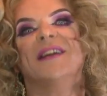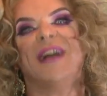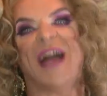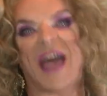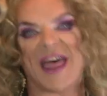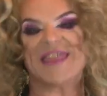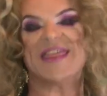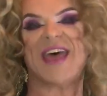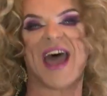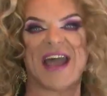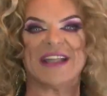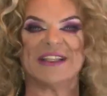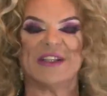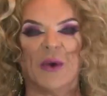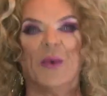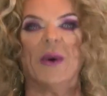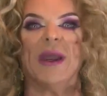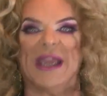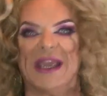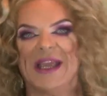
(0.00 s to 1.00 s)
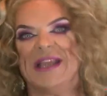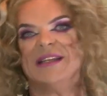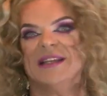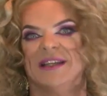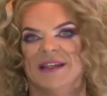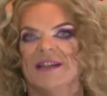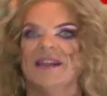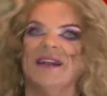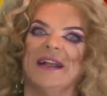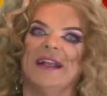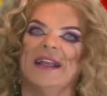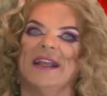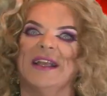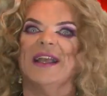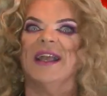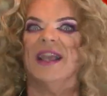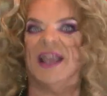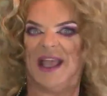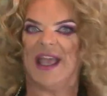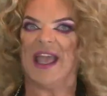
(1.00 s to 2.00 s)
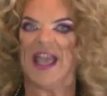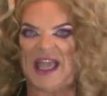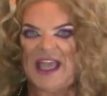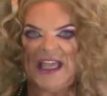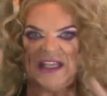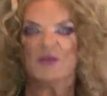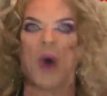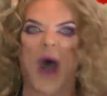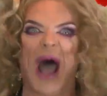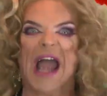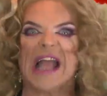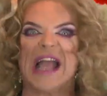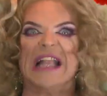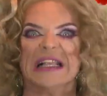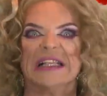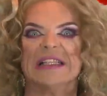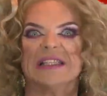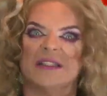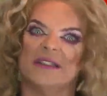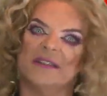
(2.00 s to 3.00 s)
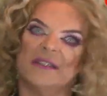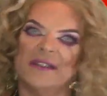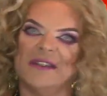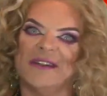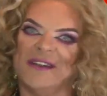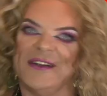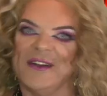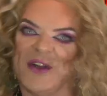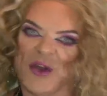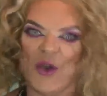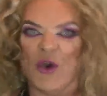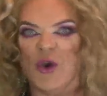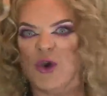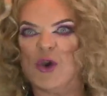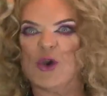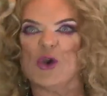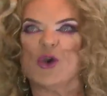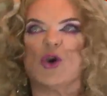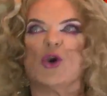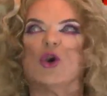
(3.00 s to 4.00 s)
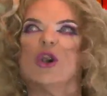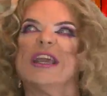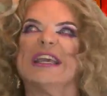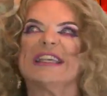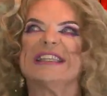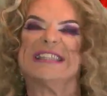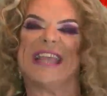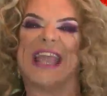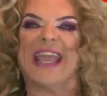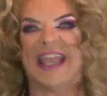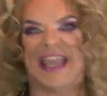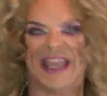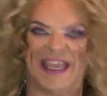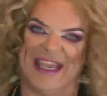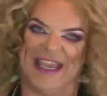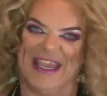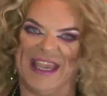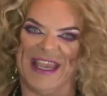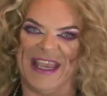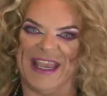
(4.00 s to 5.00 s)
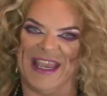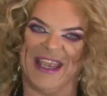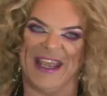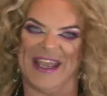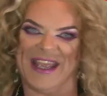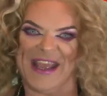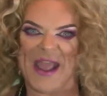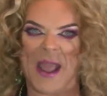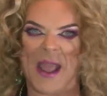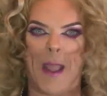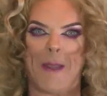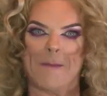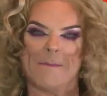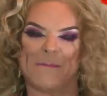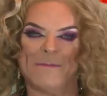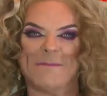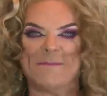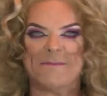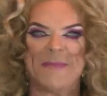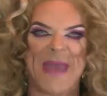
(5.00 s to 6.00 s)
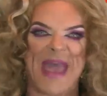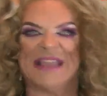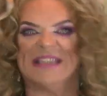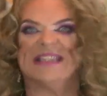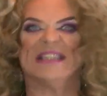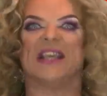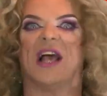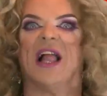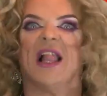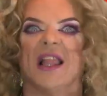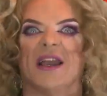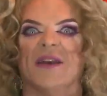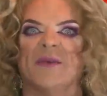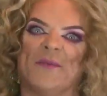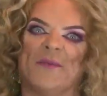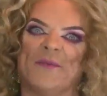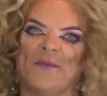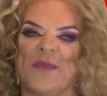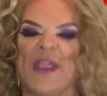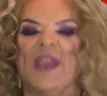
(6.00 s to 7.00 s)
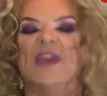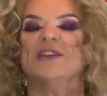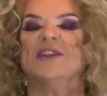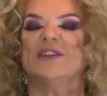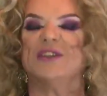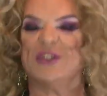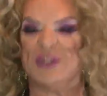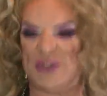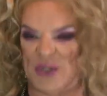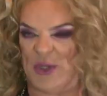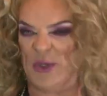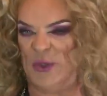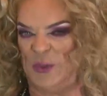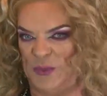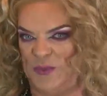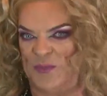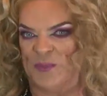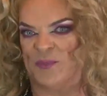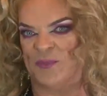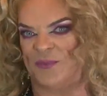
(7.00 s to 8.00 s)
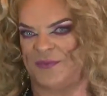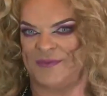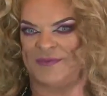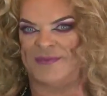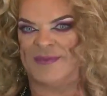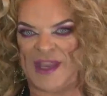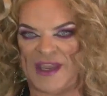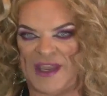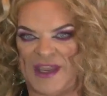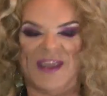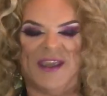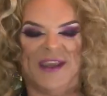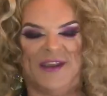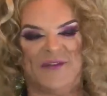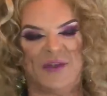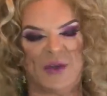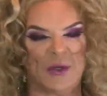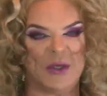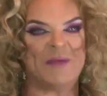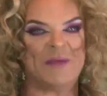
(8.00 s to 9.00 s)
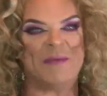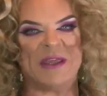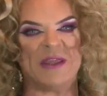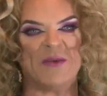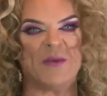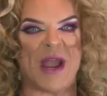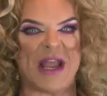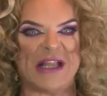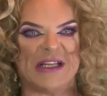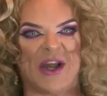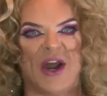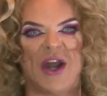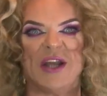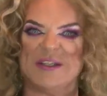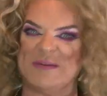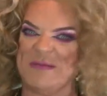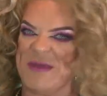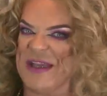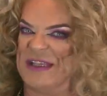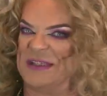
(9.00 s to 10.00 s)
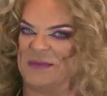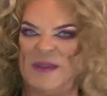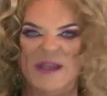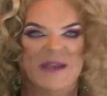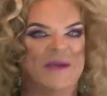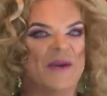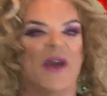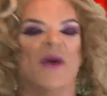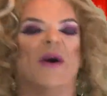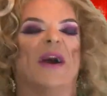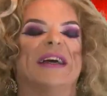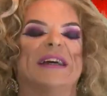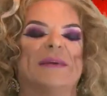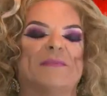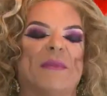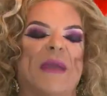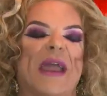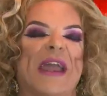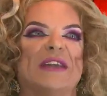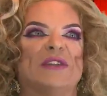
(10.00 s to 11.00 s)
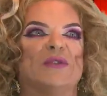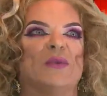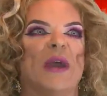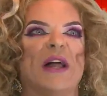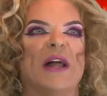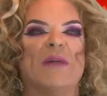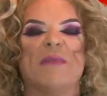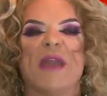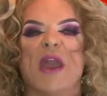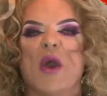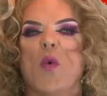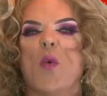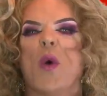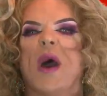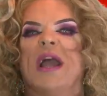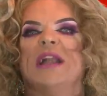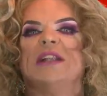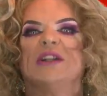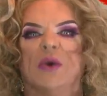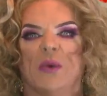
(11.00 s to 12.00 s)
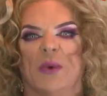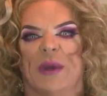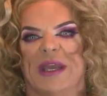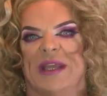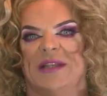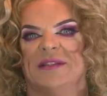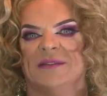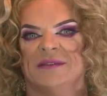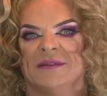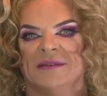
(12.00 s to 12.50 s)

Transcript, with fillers: And that queen is wild, crazy mental. So, if you're going to be the wild card, you may as, be, may as well be a wild queen.